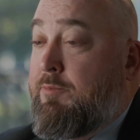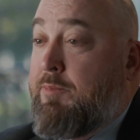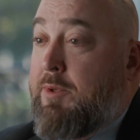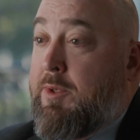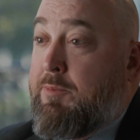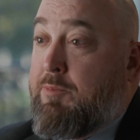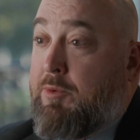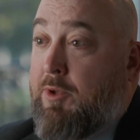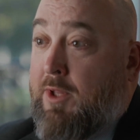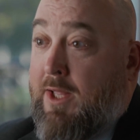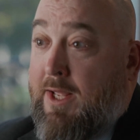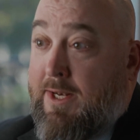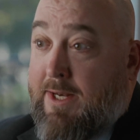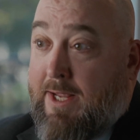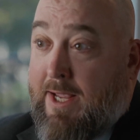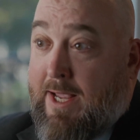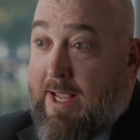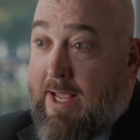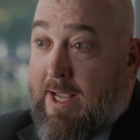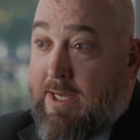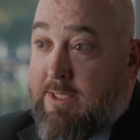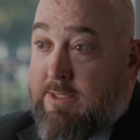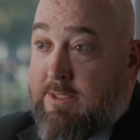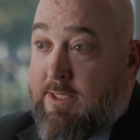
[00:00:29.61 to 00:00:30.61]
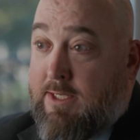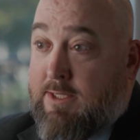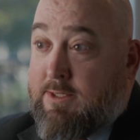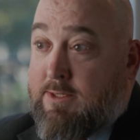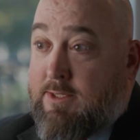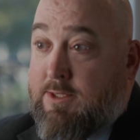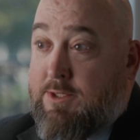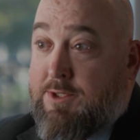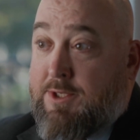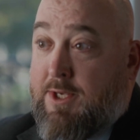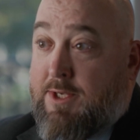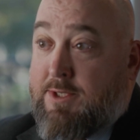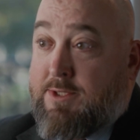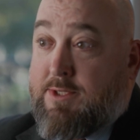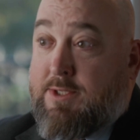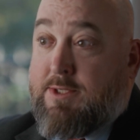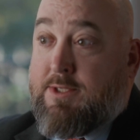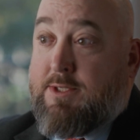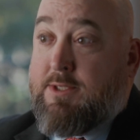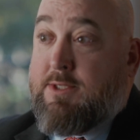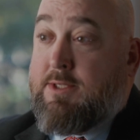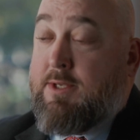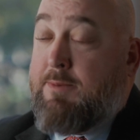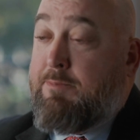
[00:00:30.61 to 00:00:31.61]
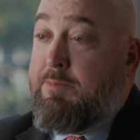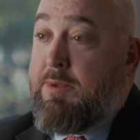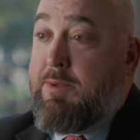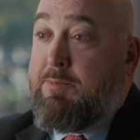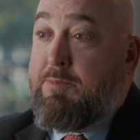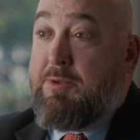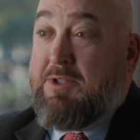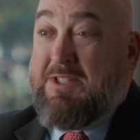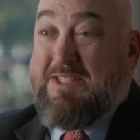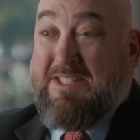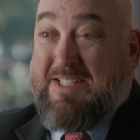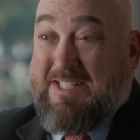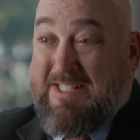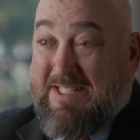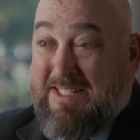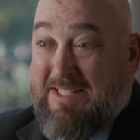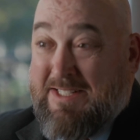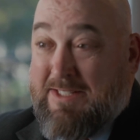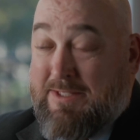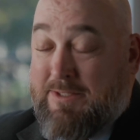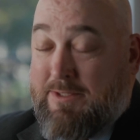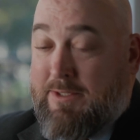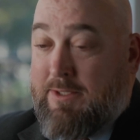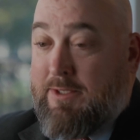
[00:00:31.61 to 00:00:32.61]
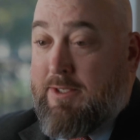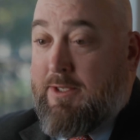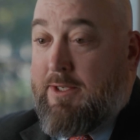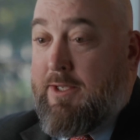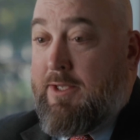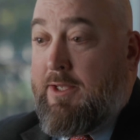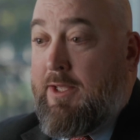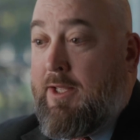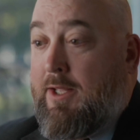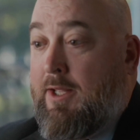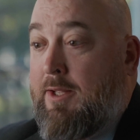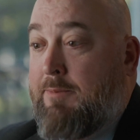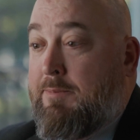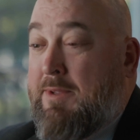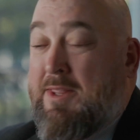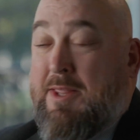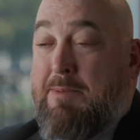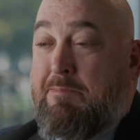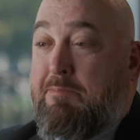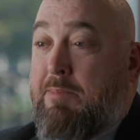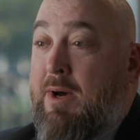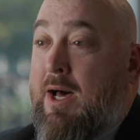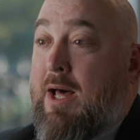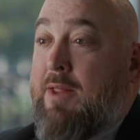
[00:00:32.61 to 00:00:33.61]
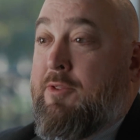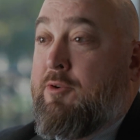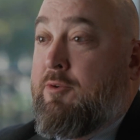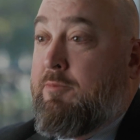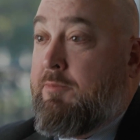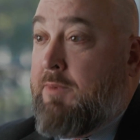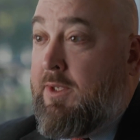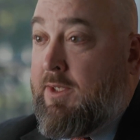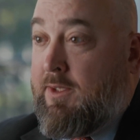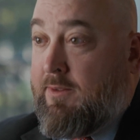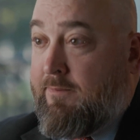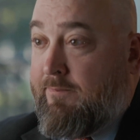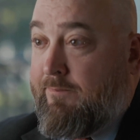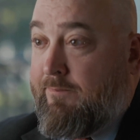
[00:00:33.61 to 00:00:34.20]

people had access to justice and some people didn't, um, and it bothered me.